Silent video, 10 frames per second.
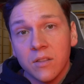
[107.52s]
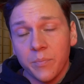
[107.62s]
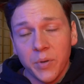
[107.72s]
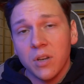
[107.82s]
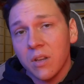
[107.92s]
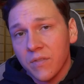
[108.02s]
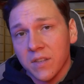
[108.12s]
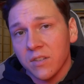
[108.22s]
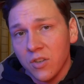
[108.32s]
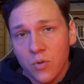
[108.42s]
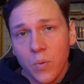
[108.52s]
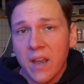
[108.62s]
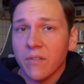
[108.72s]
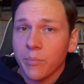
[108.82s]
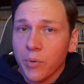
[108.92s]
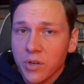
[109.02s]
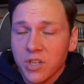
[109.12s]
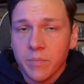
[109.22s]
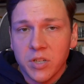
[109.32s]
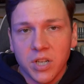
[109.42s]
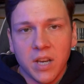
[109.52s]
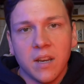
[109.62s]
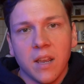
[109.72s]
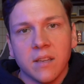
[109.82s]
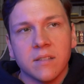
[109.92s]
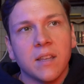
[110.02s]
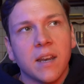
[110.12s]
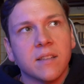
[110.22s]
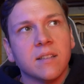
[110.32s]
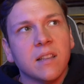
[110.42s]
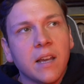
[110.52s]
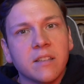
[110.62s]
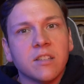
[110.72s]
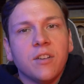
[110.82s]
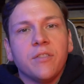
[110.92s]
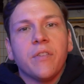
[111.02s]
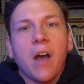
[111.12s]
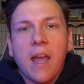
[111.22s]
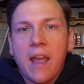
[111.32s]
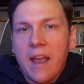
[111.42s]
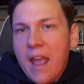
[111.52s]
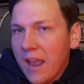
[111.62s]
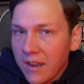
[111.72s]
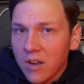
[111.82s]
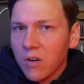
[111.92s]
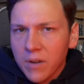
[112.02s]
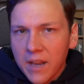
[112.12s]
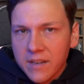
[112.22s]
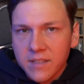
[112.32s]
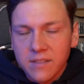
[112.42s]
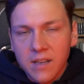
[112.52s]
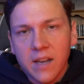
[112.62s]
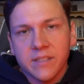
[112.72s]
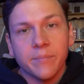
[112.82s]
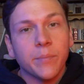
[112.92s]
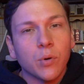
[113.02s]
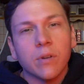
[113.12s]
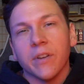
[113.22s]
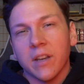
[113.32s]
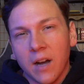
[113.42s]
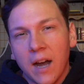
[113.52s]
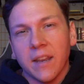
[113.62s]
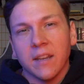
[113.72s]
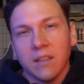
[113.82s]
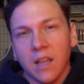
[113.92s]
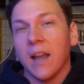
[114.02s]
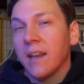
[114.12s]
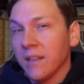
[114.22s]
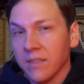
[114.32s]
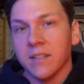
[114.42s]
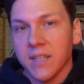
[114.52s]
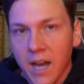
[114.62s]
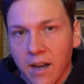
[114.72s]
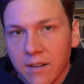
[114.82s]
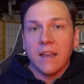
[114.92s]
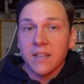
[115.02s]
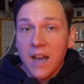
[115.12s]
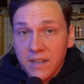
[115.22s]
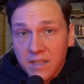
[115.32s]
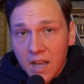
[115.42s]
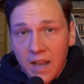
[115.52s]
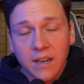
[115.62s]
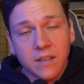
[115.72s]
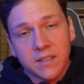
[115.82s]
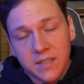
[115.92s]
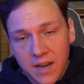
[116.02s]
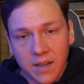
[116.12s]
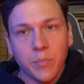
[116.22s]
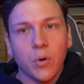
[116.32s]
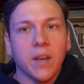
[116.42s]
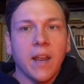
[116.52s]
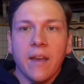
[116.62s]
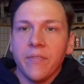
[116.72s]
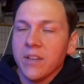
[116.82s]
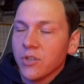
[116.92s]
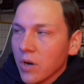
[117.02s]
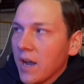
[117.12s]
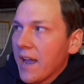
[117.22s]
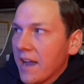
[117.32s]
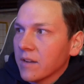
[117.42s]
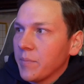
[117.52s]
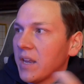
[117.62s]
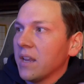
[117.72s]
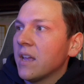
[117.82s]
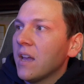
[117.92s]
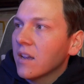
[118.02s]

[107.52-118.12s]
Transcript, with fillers: The beauty of this new way of approaching machine is that it's less of a hand-holding exercise and more of a guiding light in the dark. And unlike Starting Point and the Try Hack Me